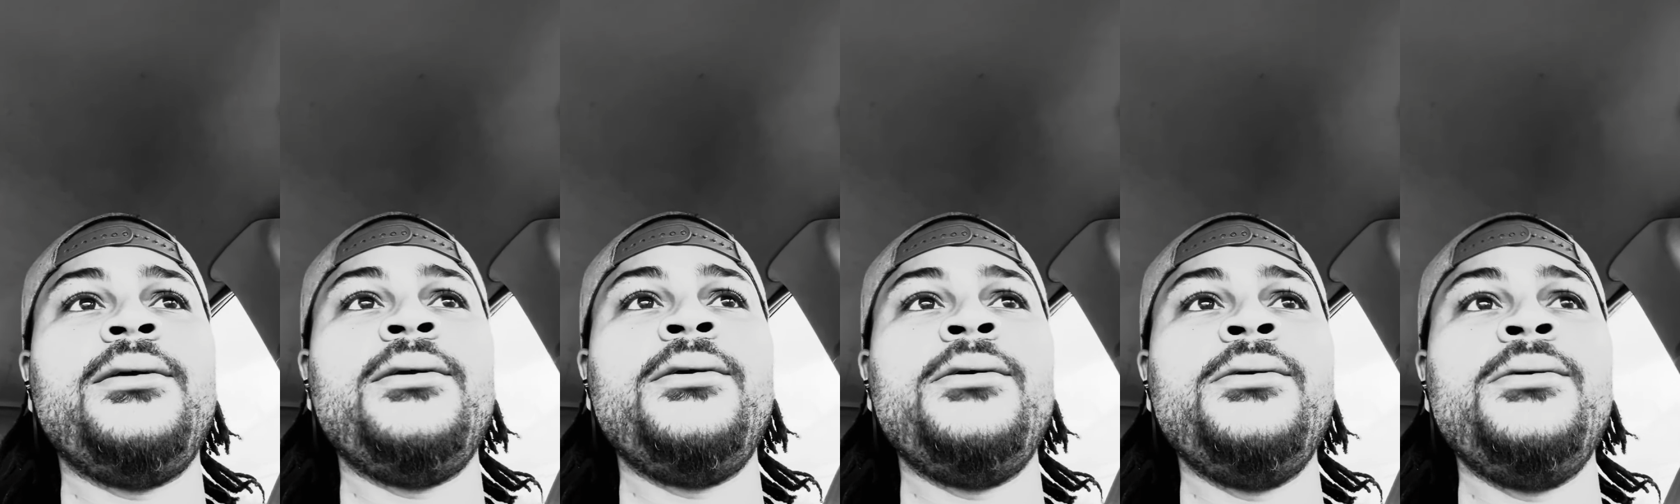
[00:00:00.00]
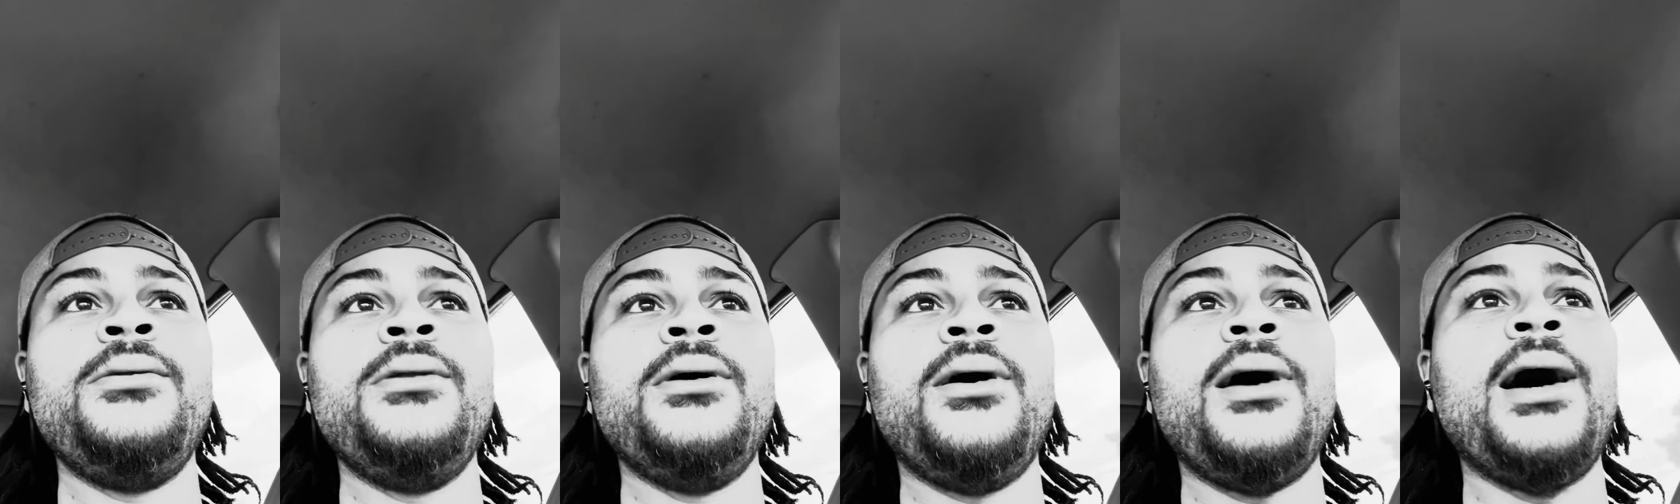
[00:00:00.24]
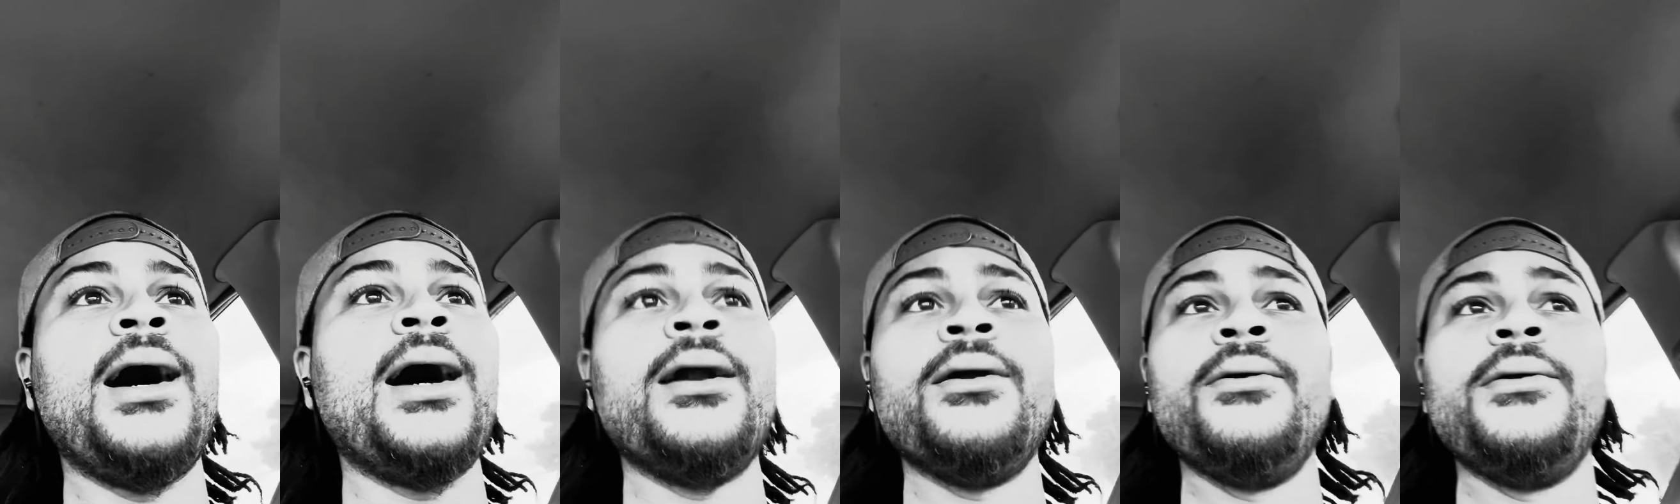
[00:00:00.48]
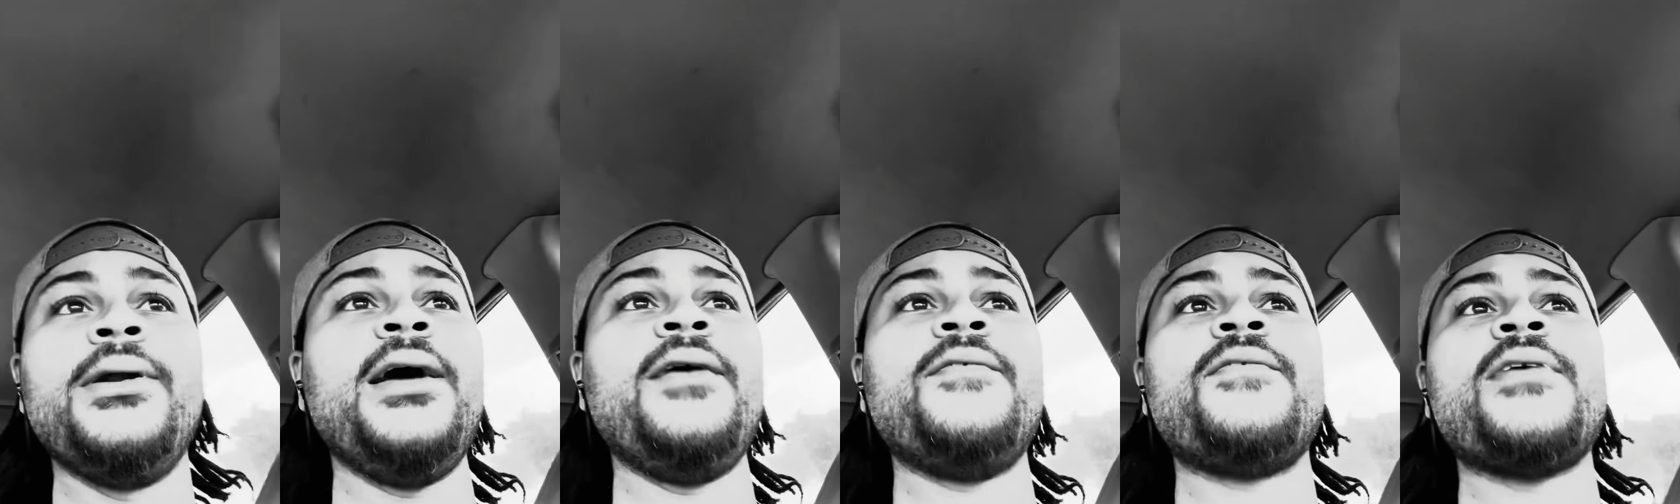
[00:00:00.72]
you know, I
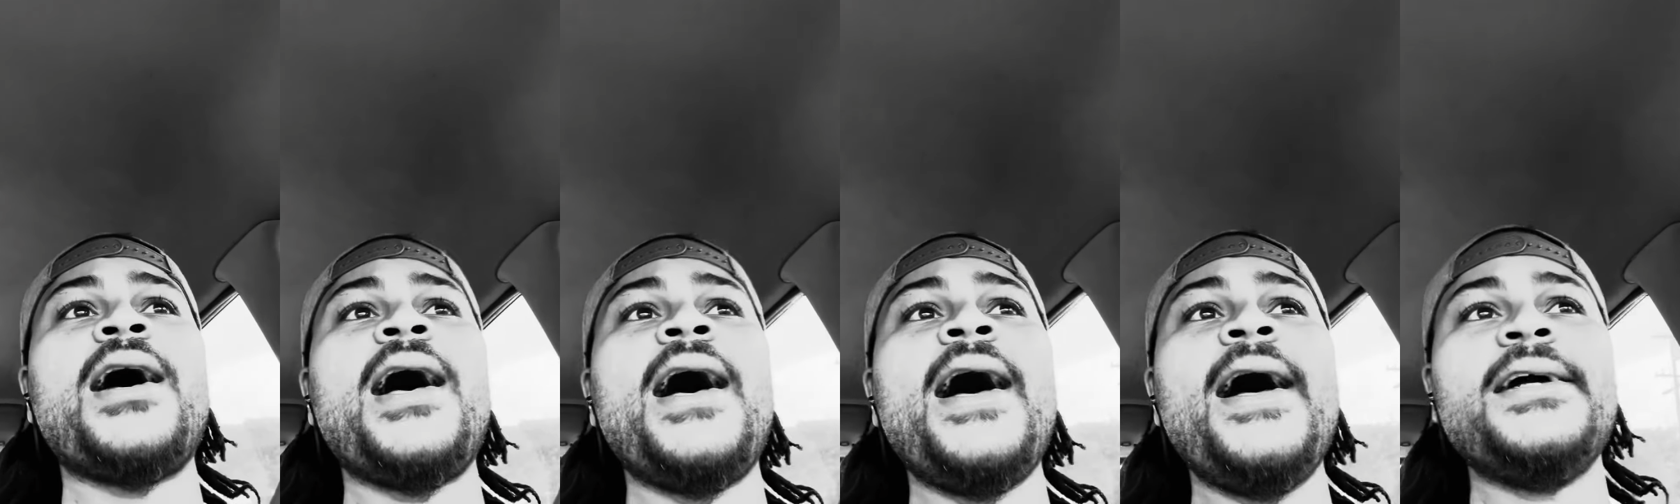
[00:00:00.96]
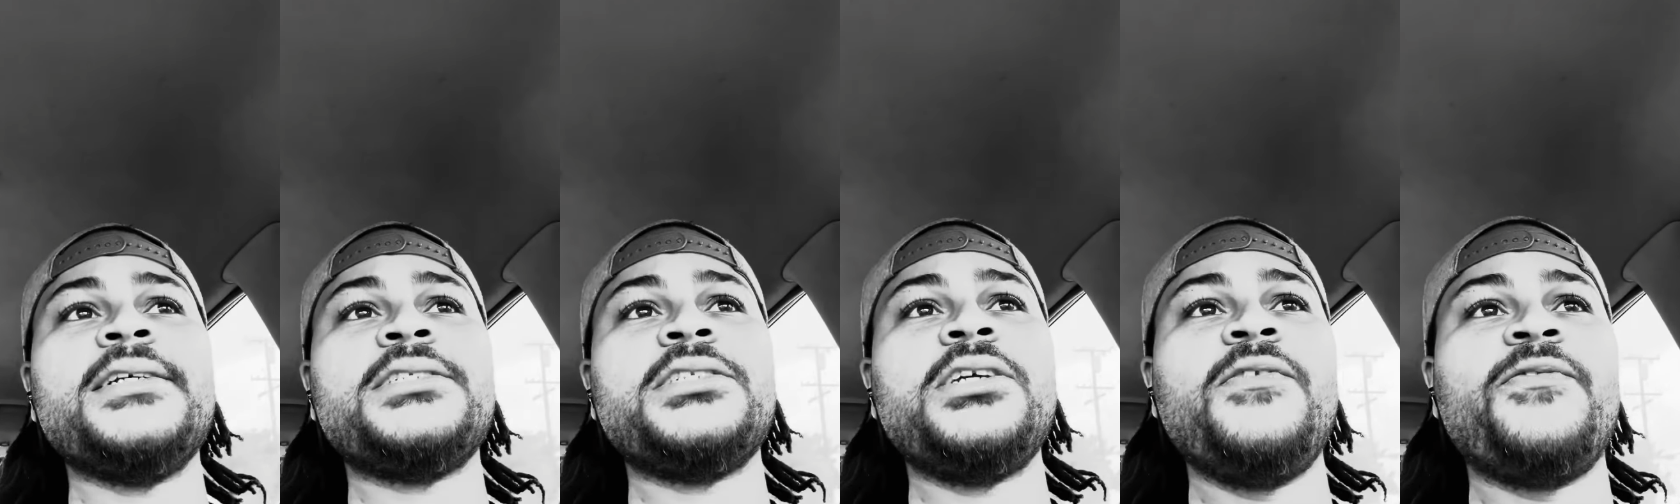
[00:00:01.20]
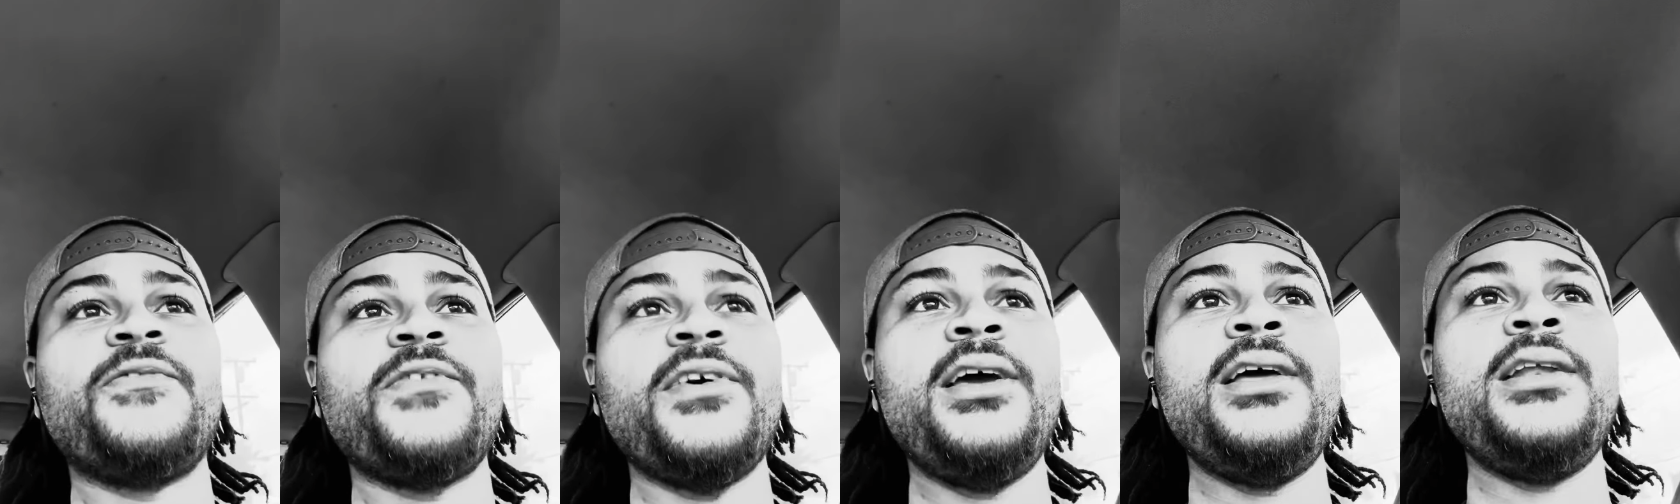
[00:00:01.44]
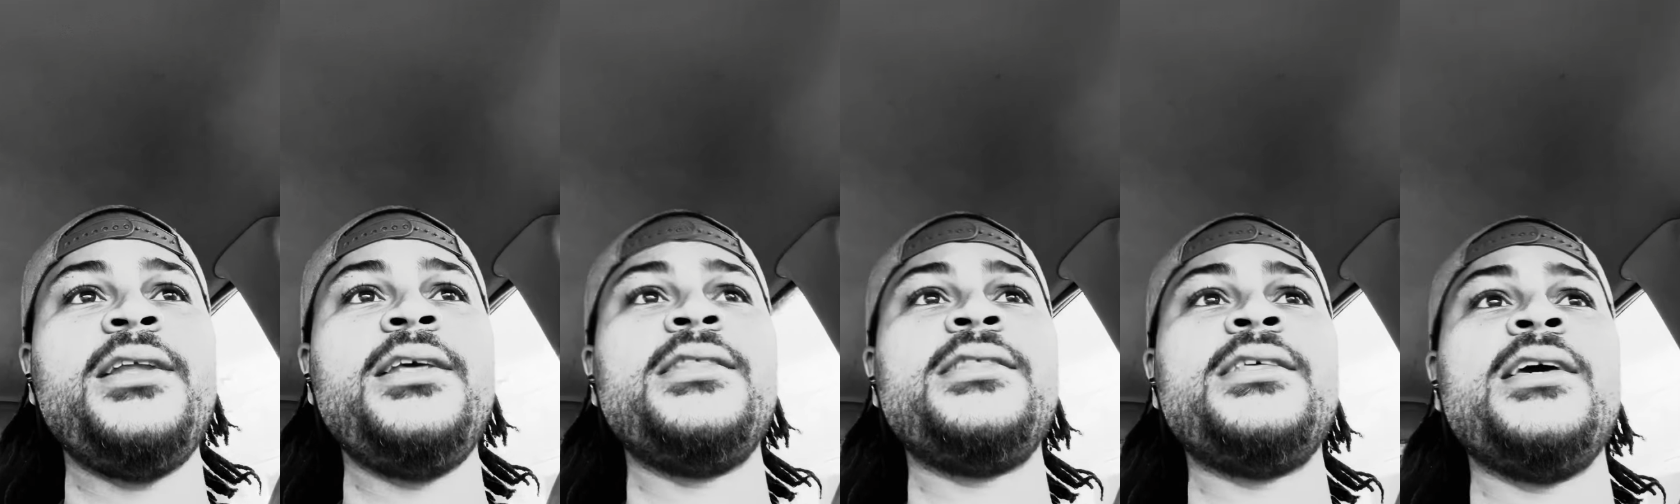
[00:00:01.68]
don't never ask you for
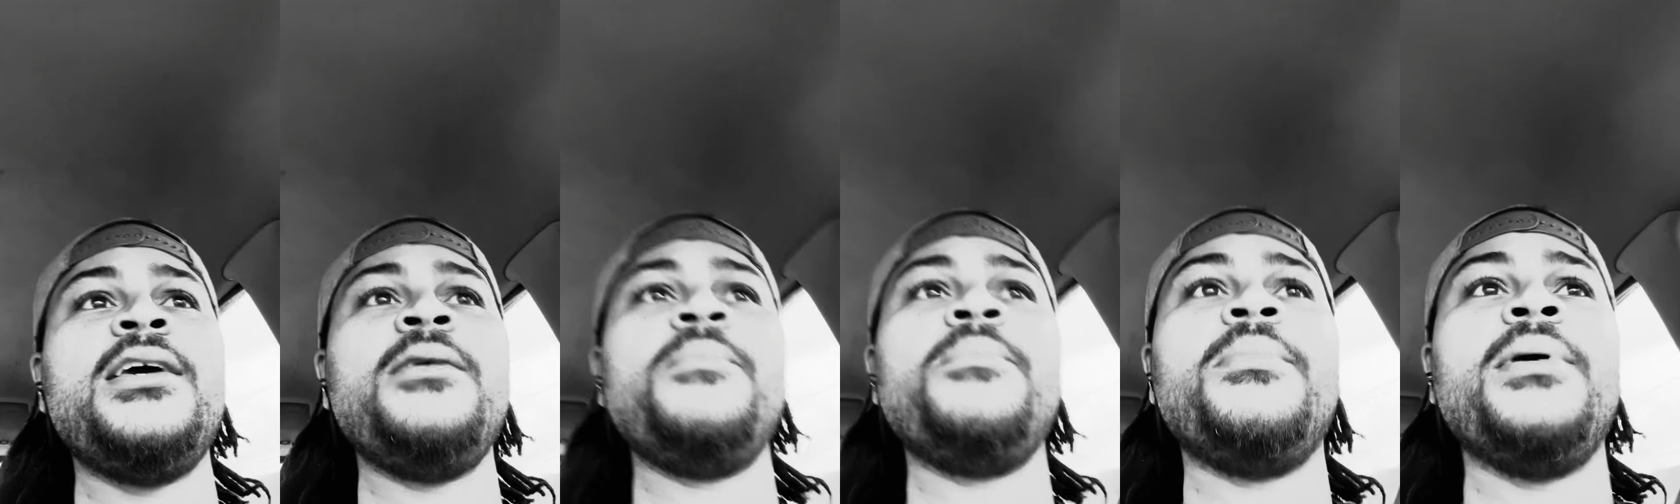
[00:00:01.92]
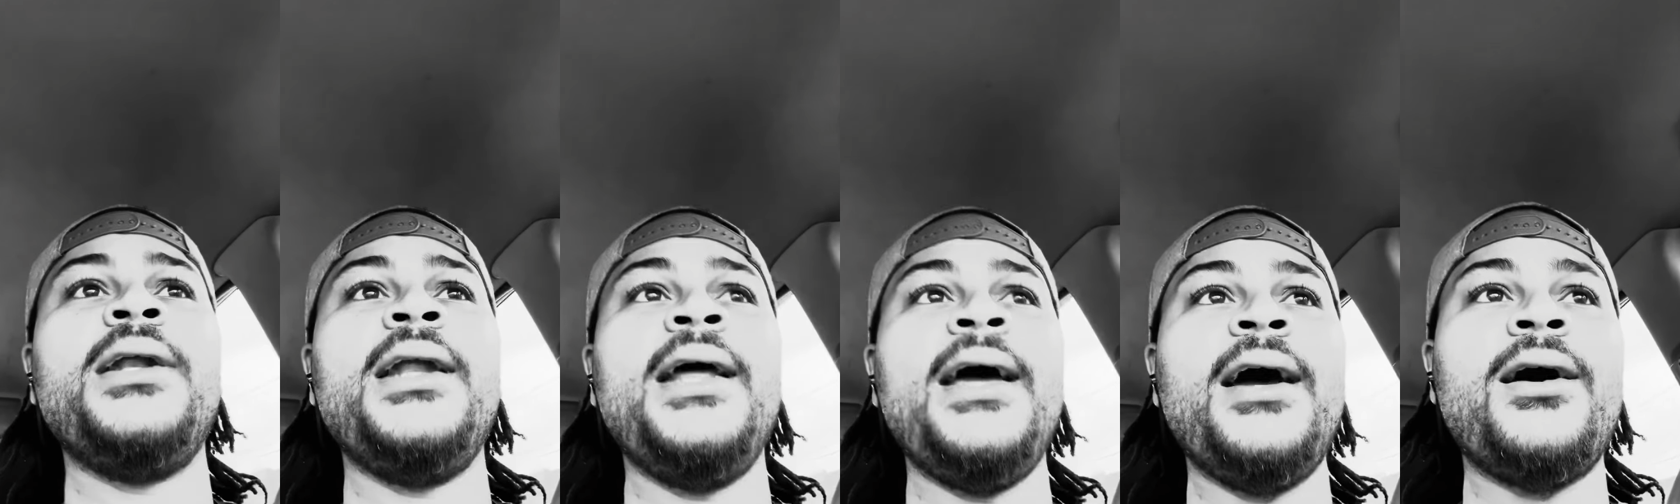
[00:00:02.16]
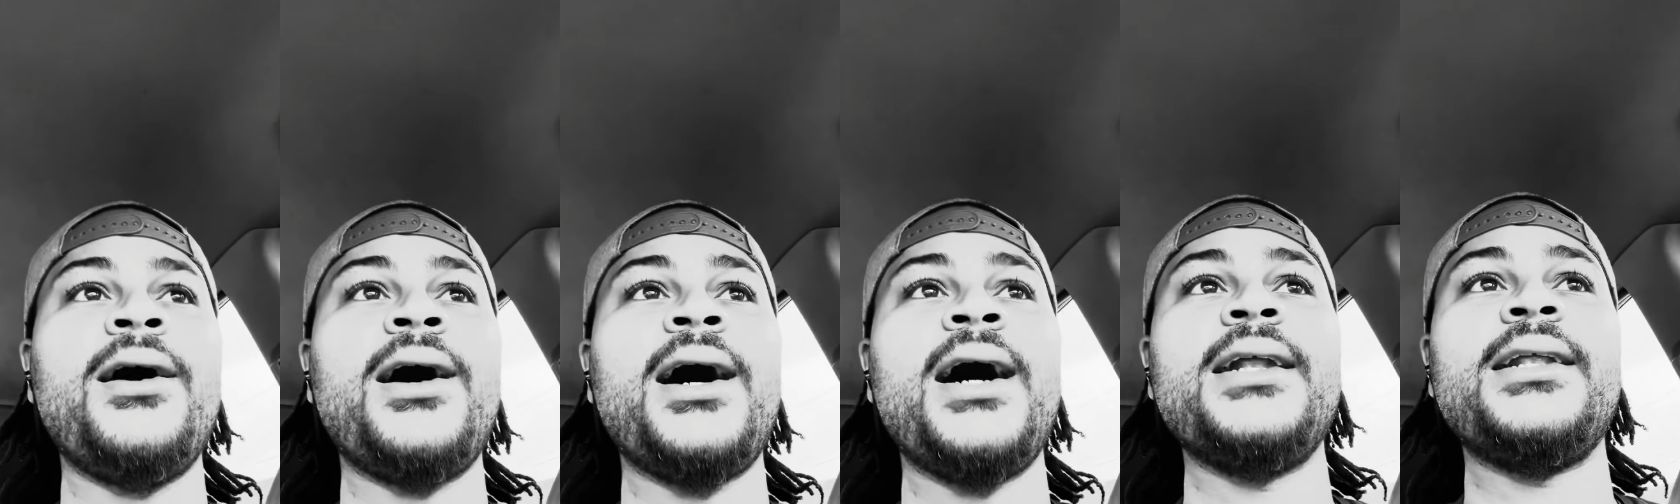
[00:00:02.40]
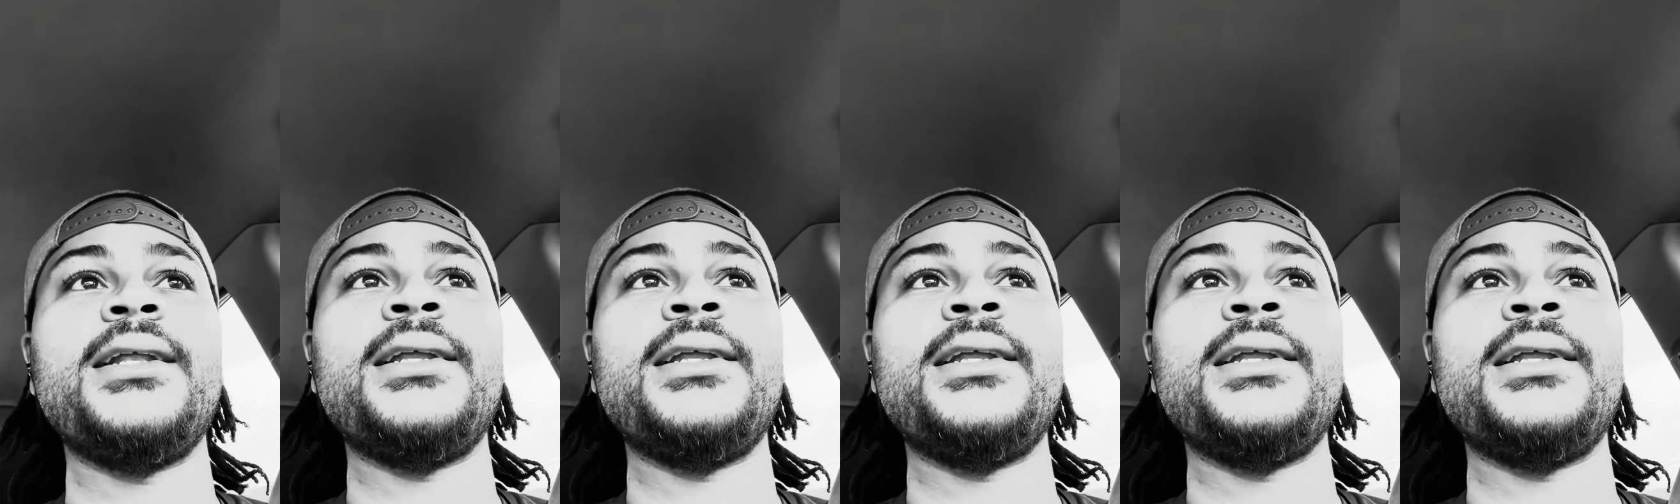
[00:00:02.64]
anything, but now I,